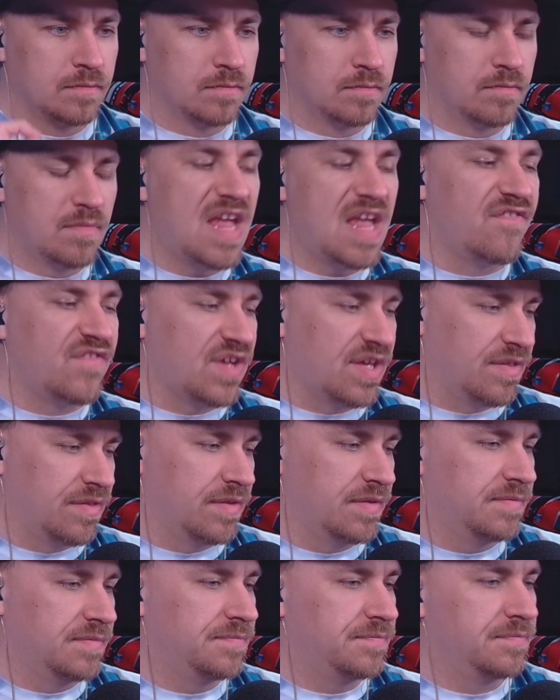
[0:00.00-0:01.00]
May
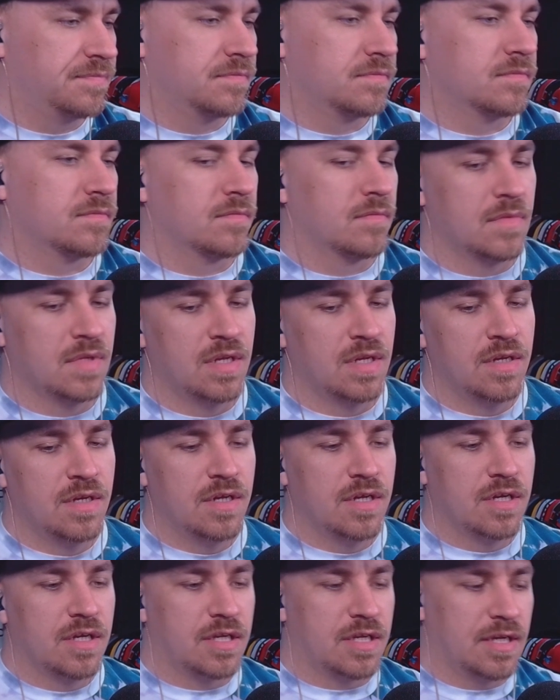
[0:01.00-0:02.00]
5th.
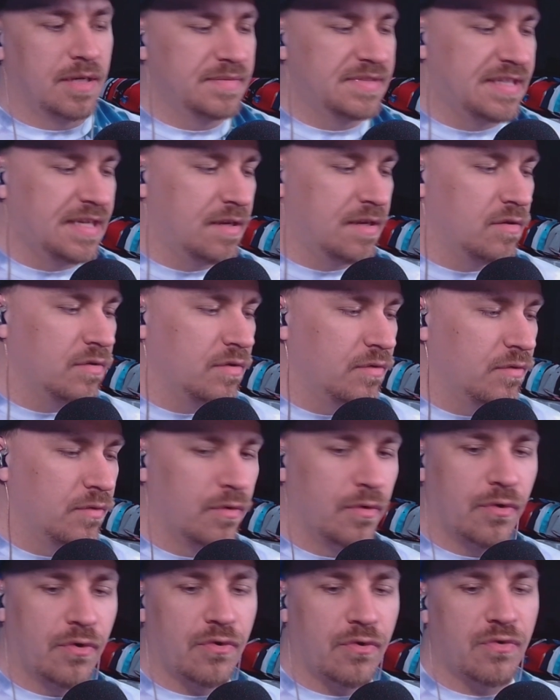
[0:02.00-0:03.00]
Comes out
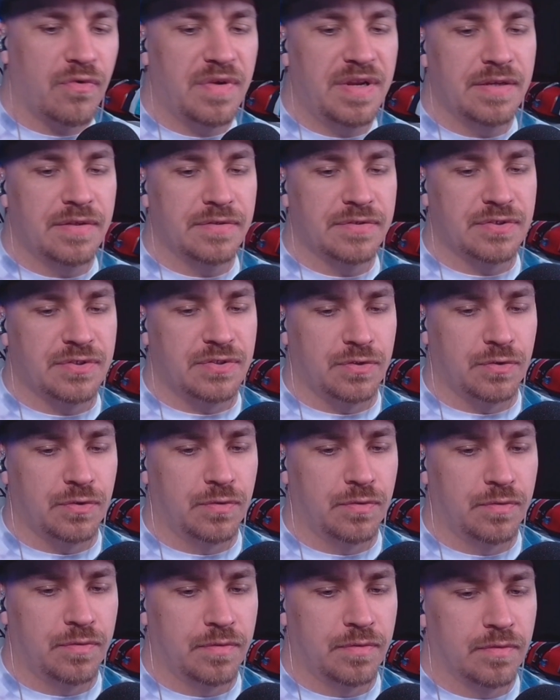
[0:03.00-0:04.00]
real
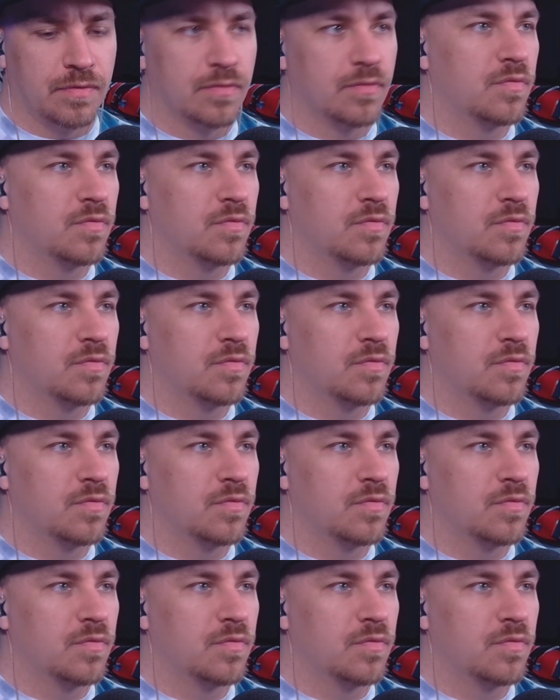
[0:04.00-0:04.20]
soon.